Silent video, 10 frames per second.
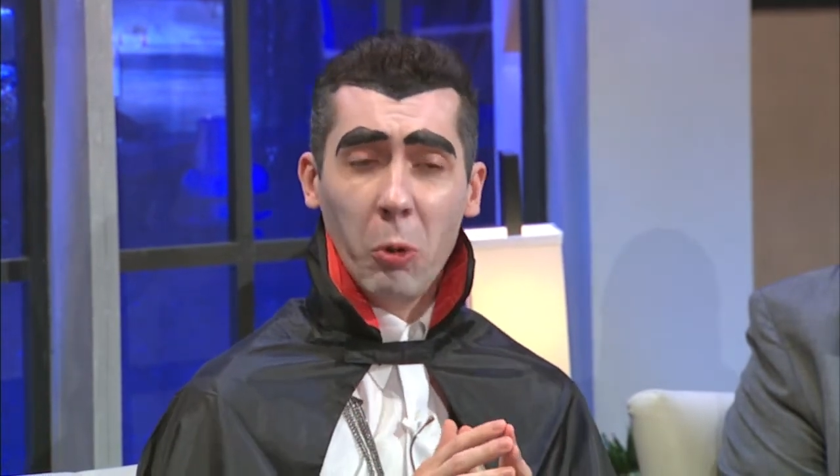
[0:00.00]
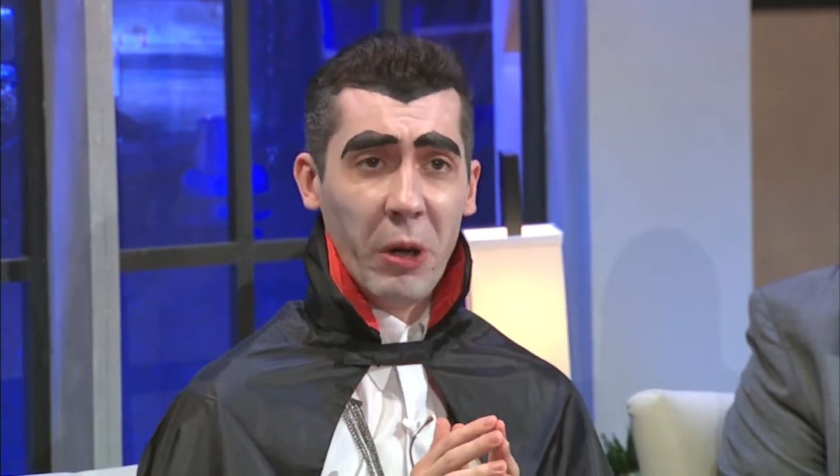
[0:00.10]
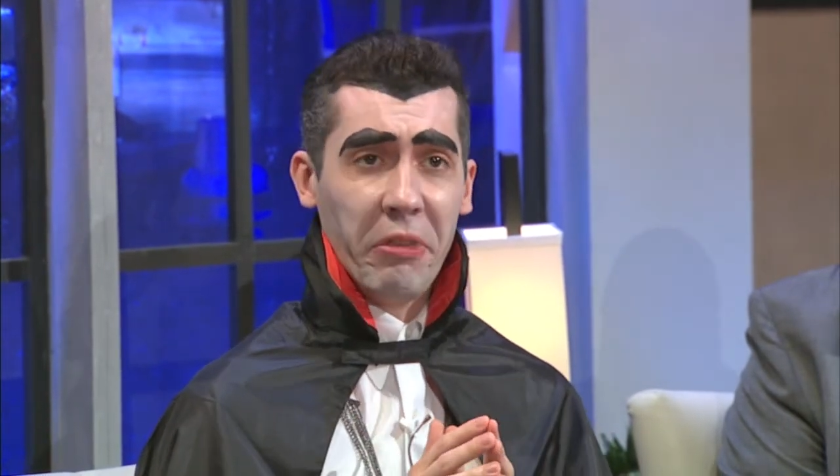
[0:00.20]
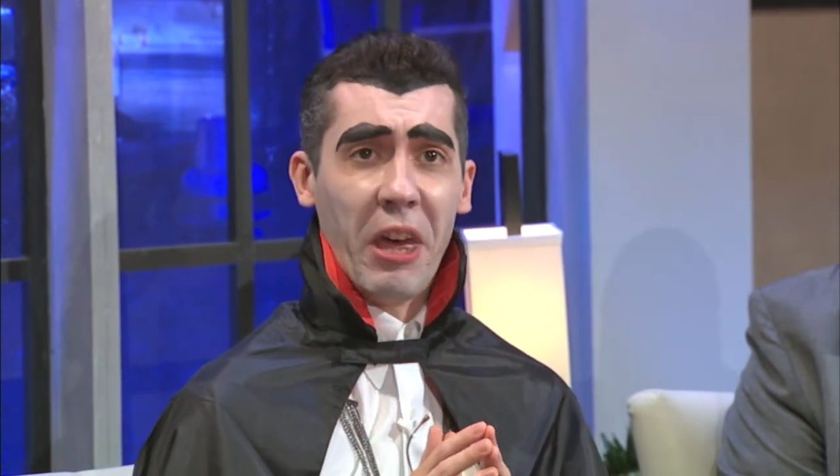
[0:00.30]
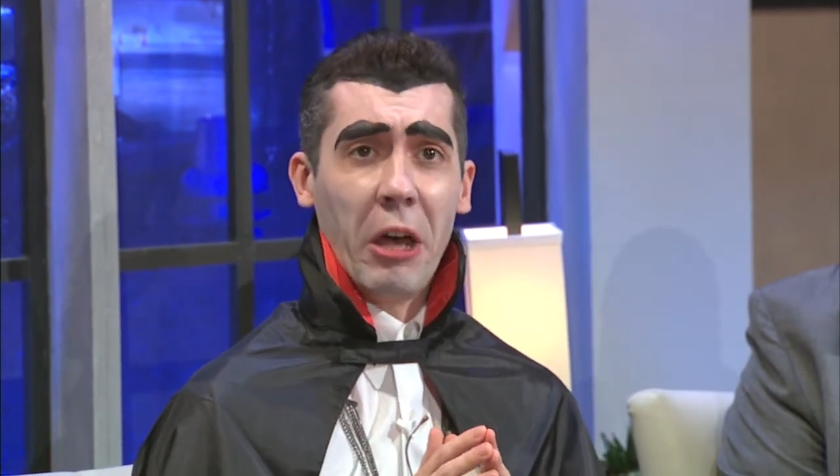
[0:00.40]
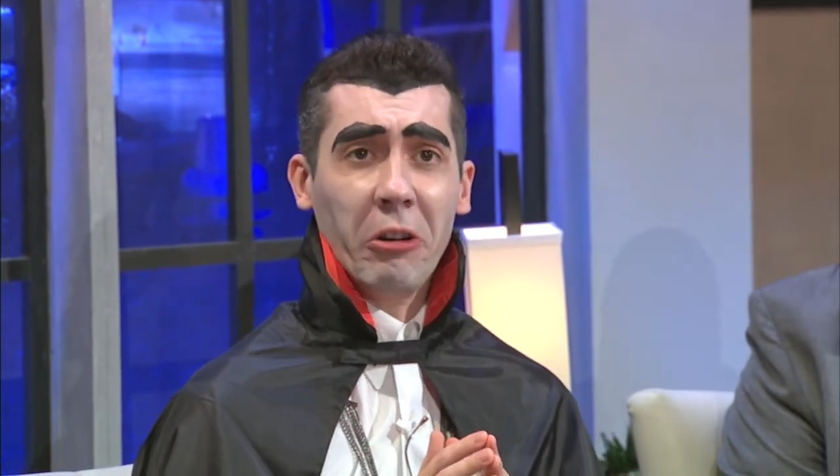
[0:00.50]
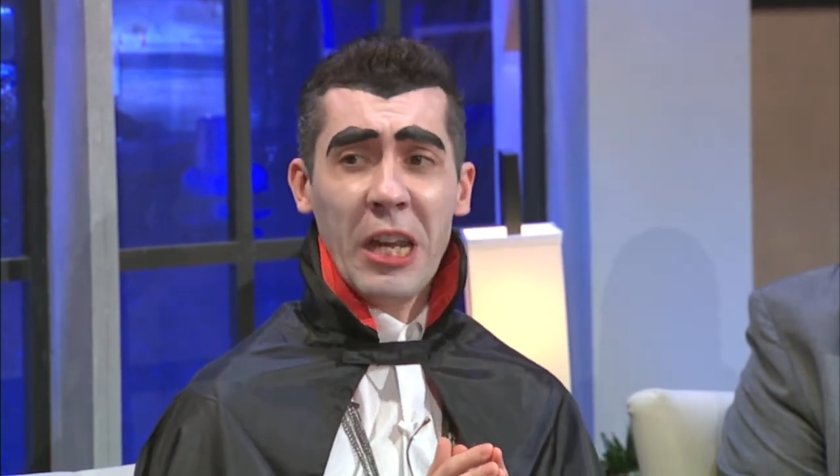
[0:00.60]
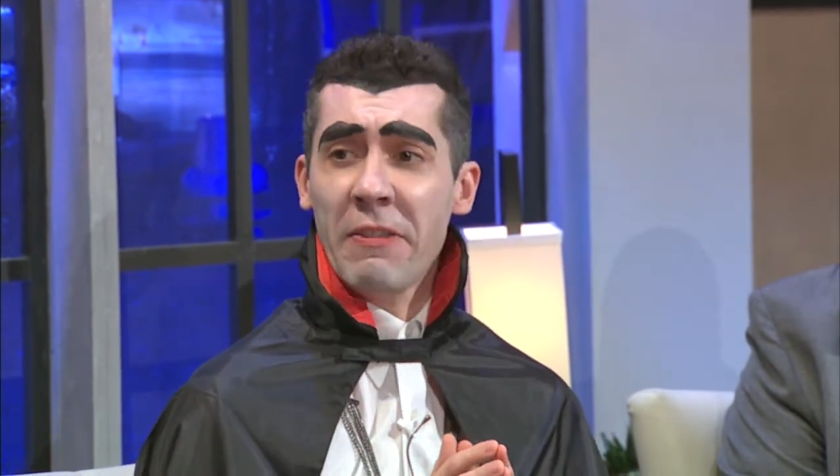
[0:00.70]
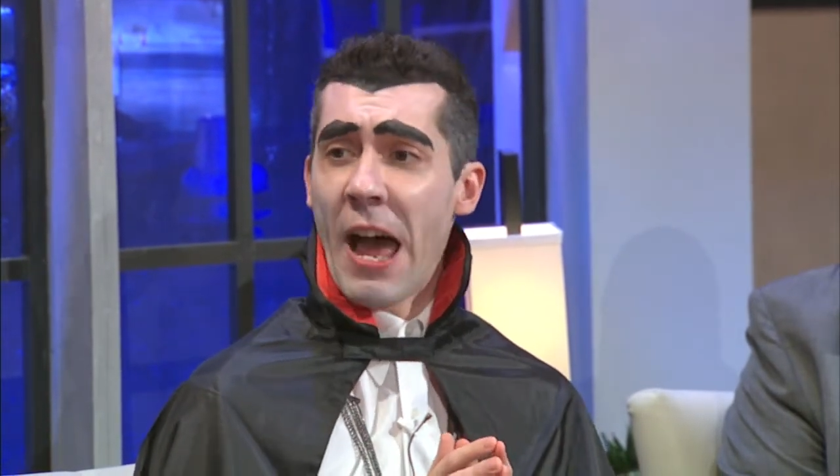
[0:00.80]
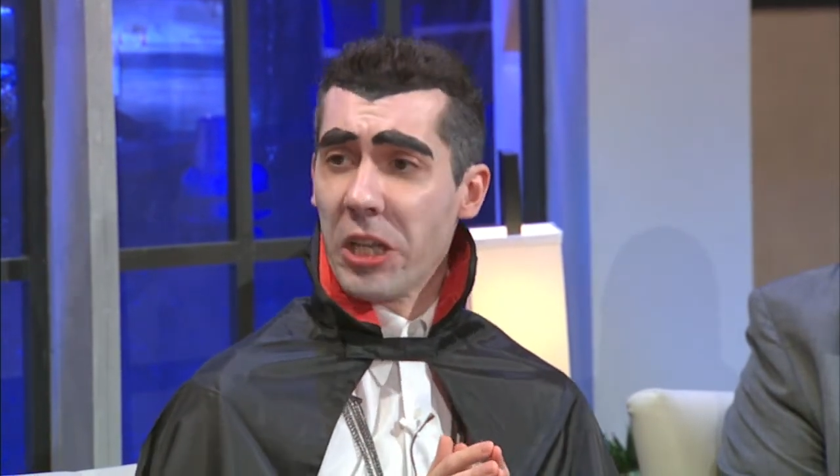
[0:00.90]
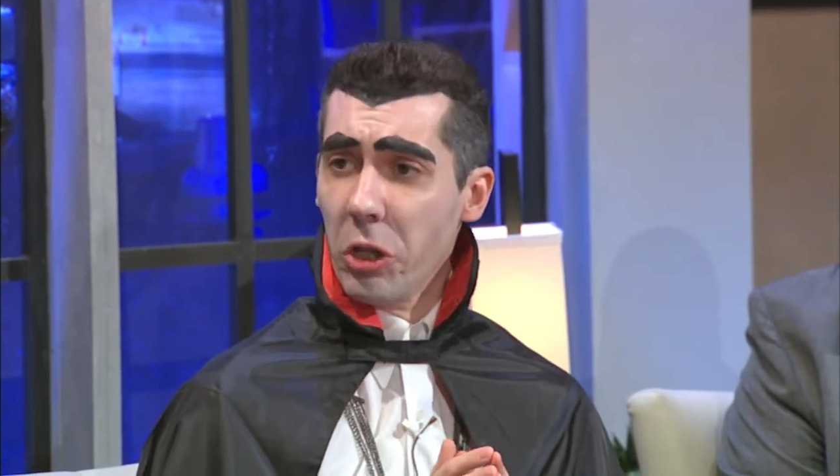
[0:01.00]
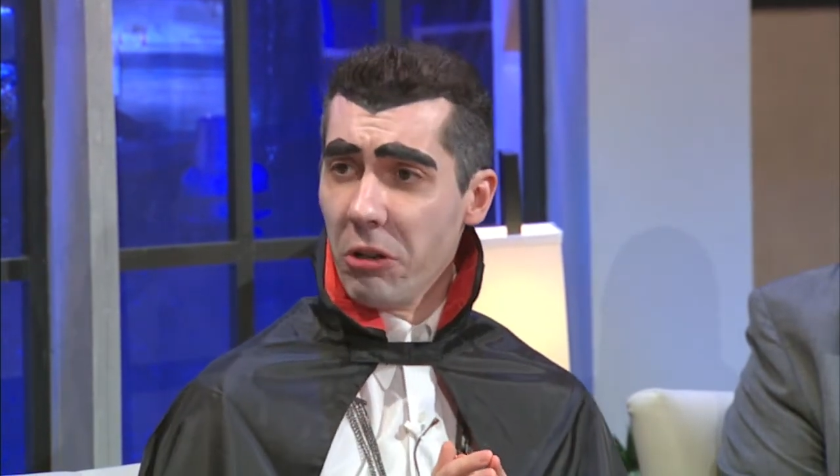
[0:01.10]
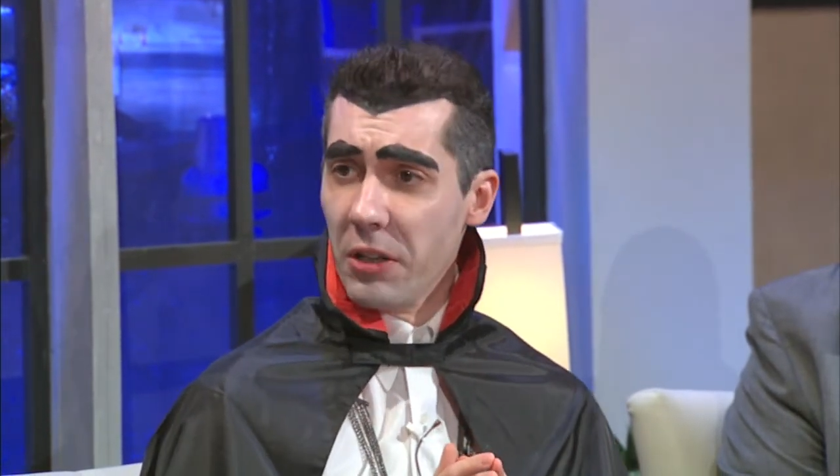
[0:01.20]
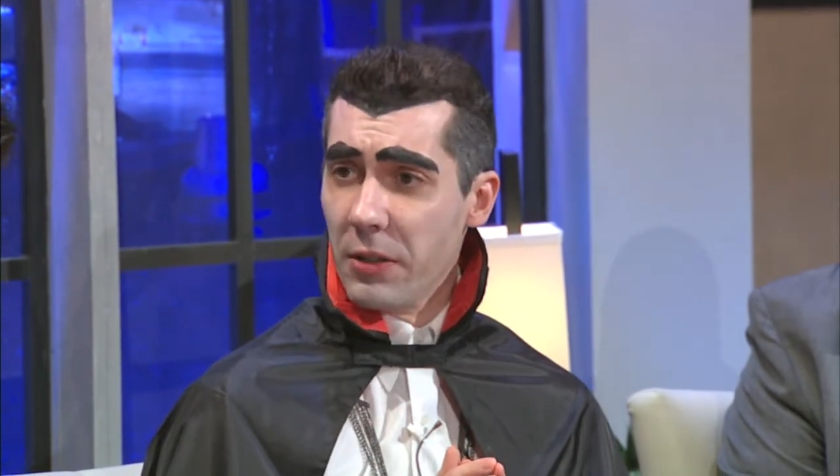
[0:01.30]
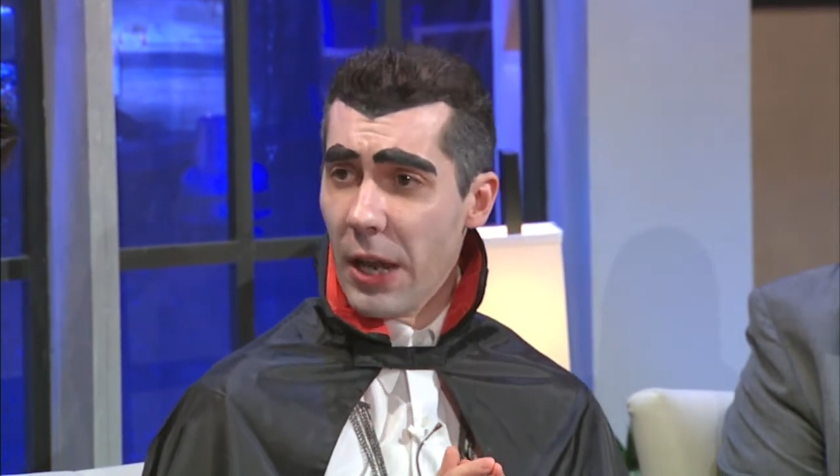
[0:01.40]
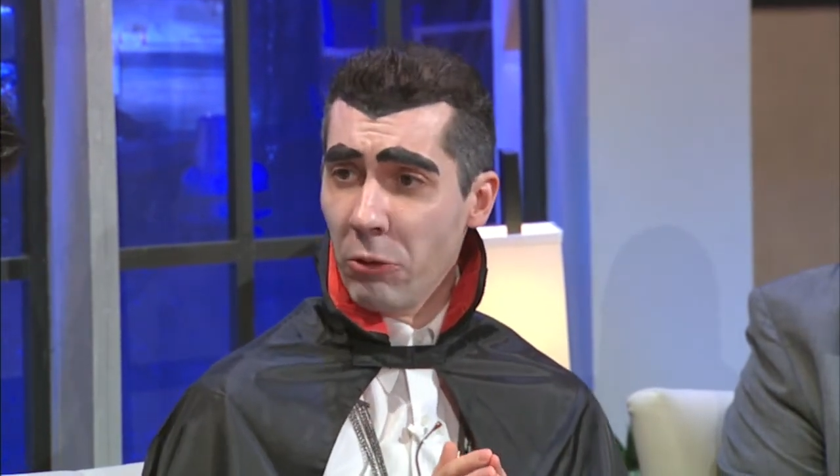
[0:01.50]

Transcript: with their inaccurate